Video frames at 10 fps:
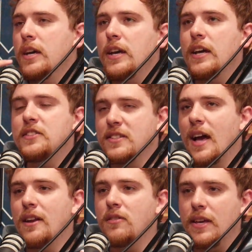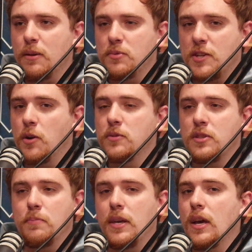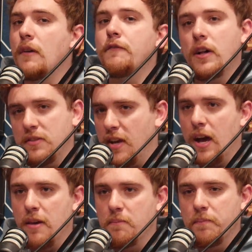it sounded like it was going to be a fun time.